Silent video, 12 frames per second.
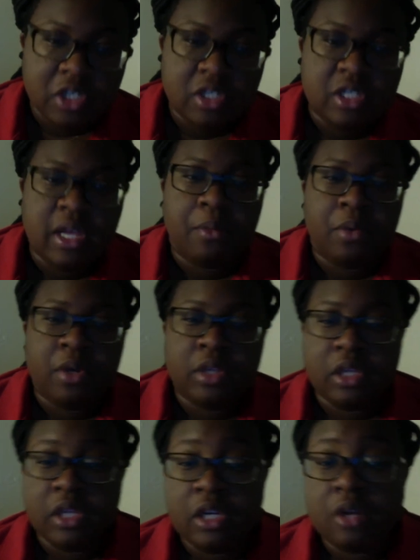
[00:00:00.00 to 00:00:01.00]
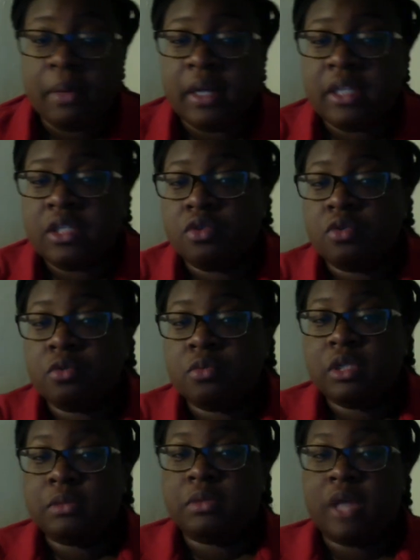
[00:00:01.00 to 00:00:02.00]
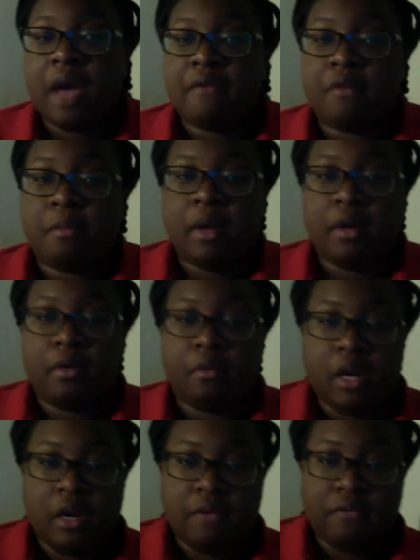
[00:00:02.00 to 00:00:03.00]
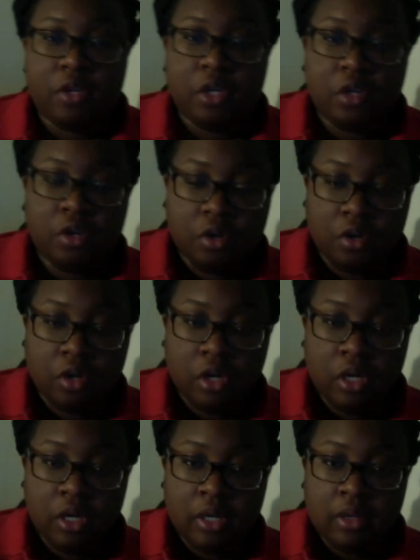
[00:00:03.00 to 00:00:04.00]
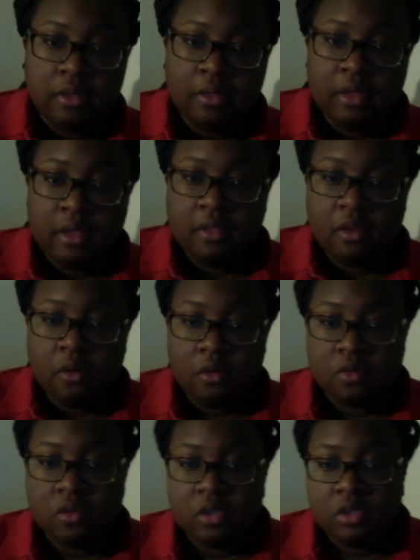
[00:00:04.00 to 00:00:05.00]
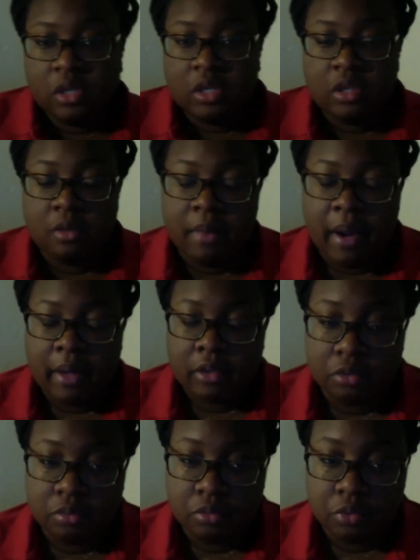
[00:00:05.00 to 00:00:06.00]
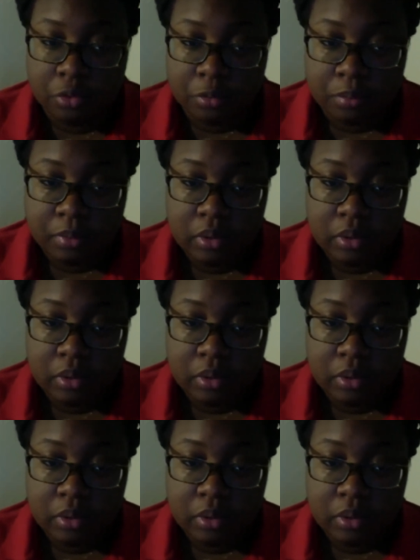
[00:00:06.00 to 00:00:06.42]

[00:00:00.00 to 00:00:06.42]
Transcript: that were in the clindamycin group seemed to have a better rate of cure than those in the Bactrim group,